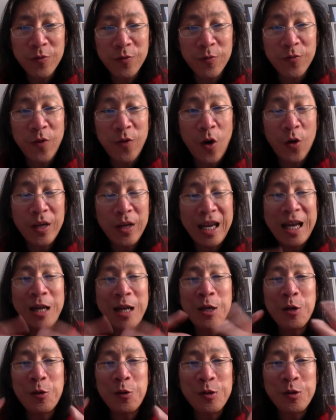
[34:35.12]

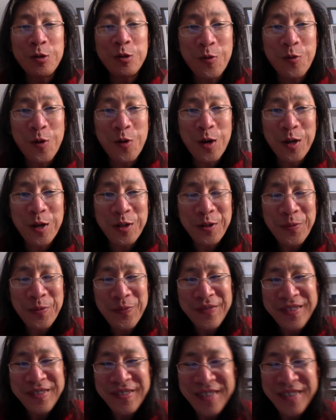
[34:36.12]
volcanoes of water,
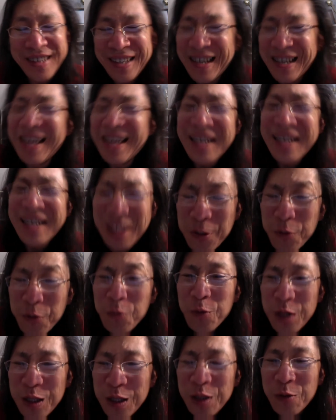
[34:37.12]
right? It's
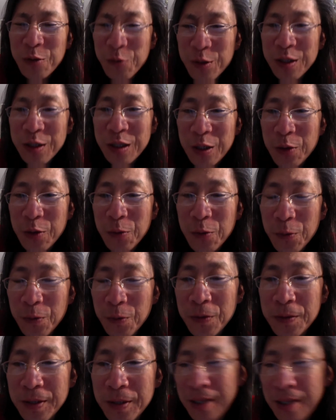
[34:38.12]
really, really
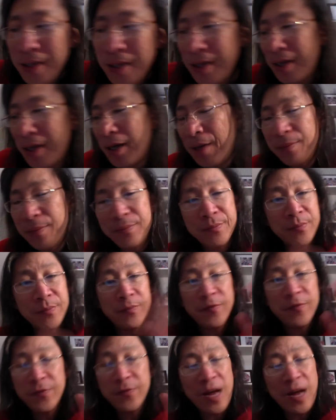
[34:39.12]
cool.
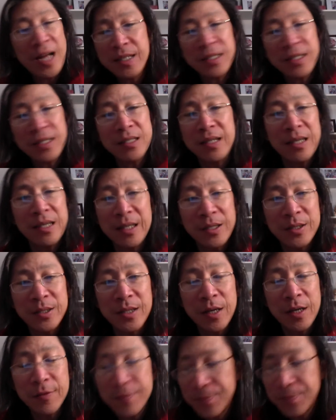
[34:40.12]
Fascinating
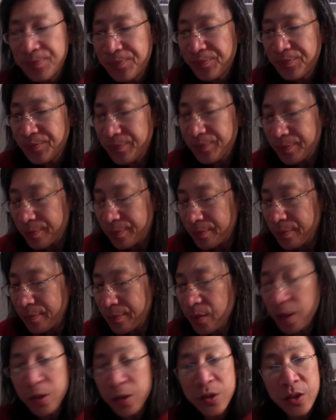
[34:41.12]
stuff.
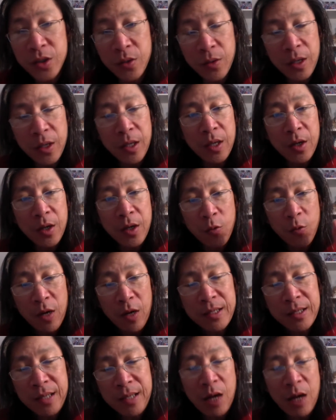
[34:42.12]
So
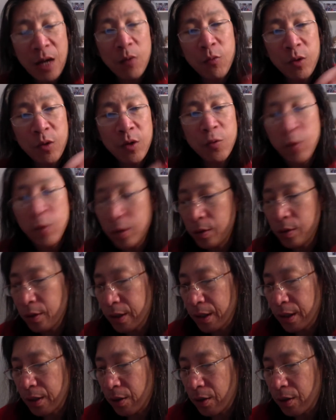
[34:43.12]
right now, where we're
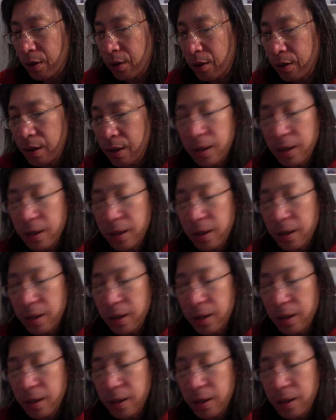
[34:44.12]
looking on